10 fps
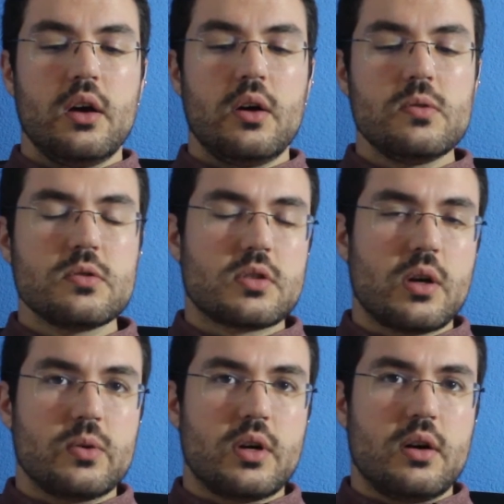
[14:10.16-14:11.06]

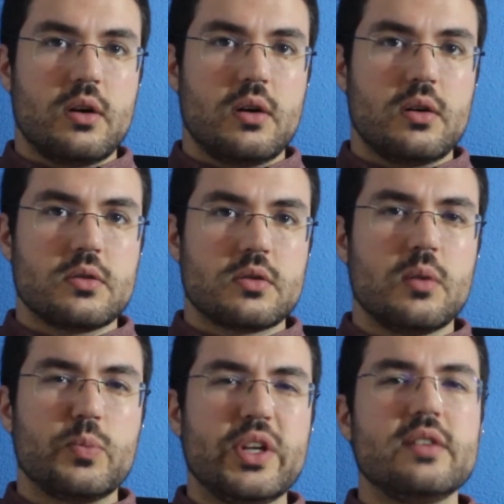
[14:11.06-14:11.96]
Also,
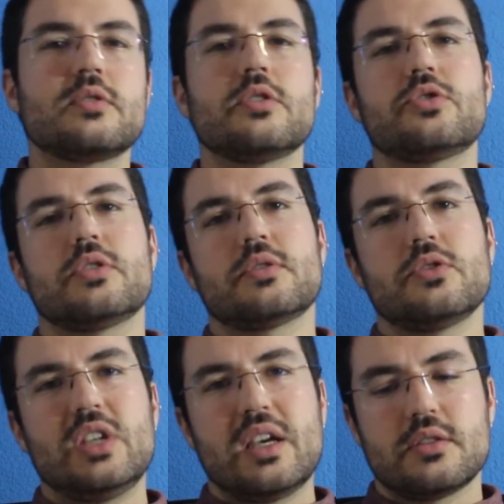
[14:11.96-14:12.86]
some research
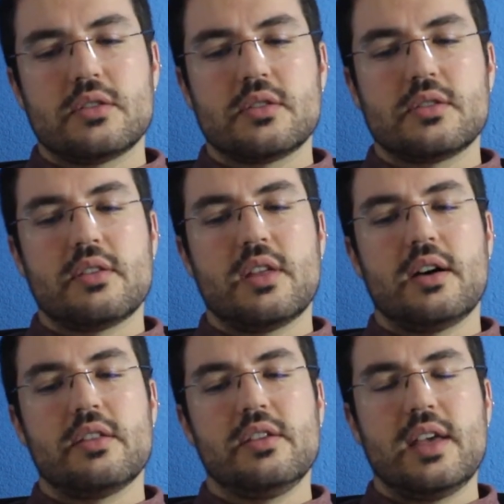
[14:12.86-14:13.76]
suggests
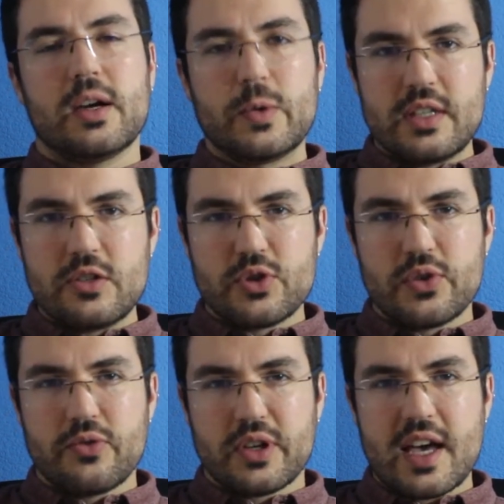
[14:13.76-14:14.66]
that the acquisition
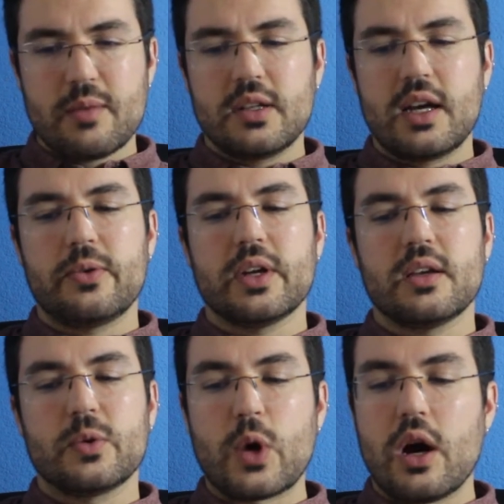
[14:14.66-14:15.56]
of
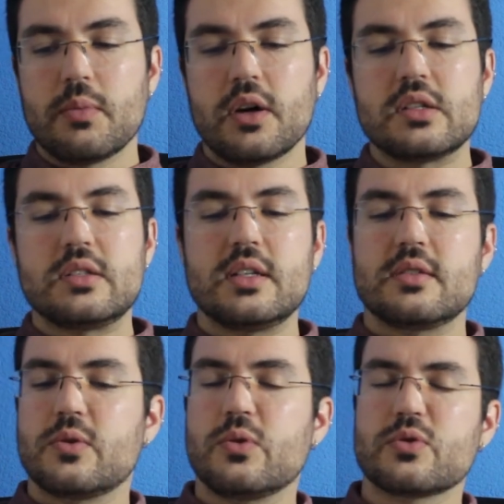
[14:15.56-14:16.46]
vocabulary, grammar,
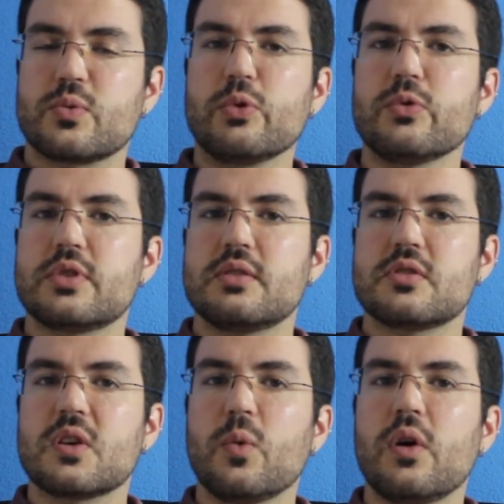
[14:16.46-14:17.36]
discourse rules, and
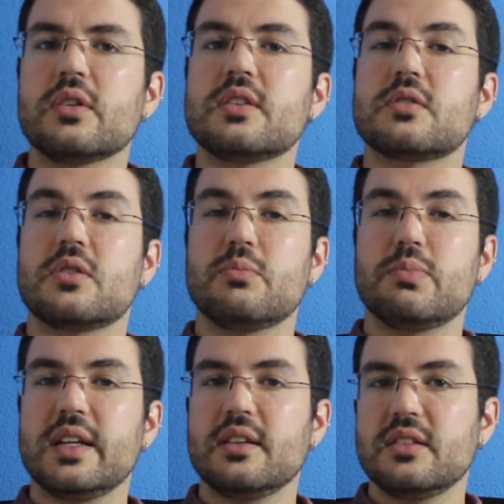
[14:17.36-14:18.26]
so on is
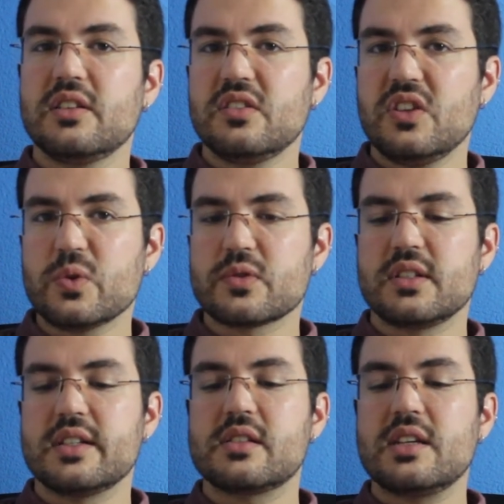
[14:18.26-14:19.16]
completely
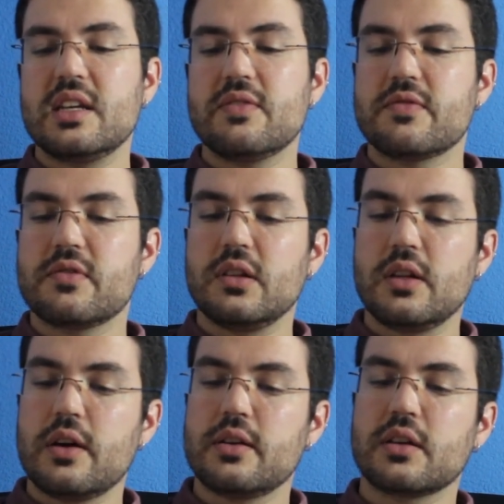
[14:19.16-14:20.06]
useless if the
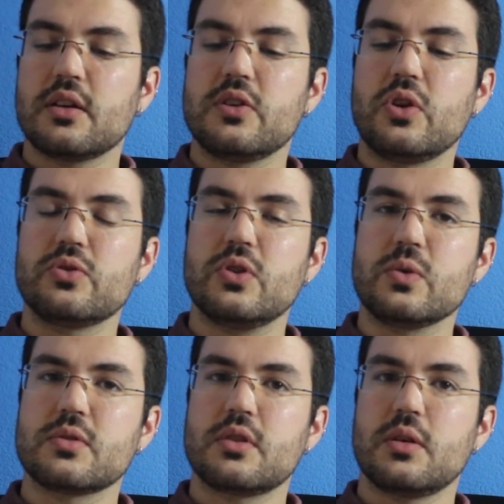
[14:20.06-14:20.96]
learner cannot
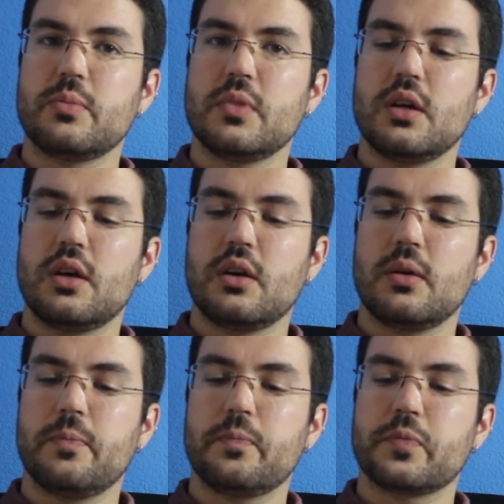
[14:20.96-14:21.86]
use them
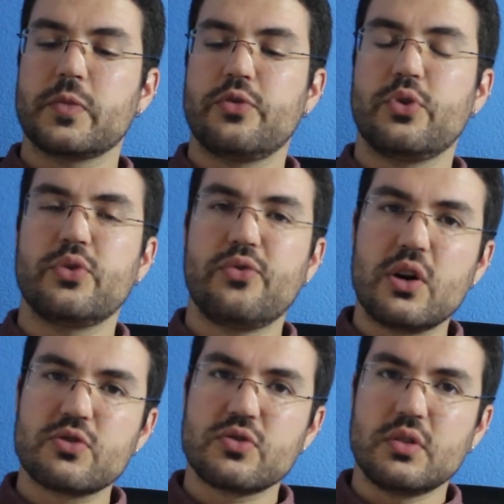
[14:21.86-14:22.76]
for the
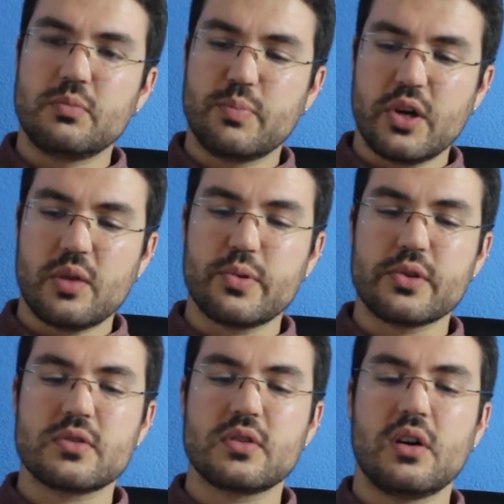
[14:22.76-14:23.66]
functional
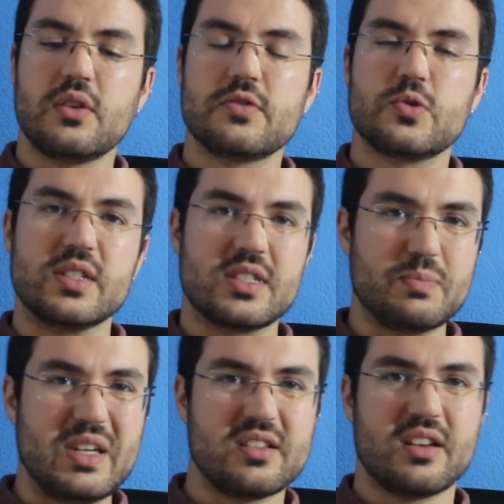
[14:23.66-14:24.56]
purpose of
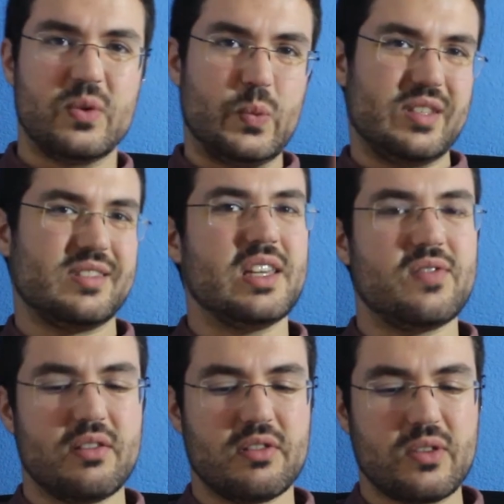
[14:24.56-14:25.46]
transmitting and
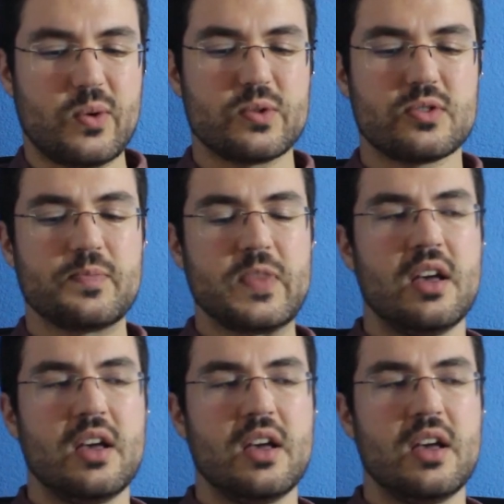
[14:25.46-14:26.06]
receiving thoughts.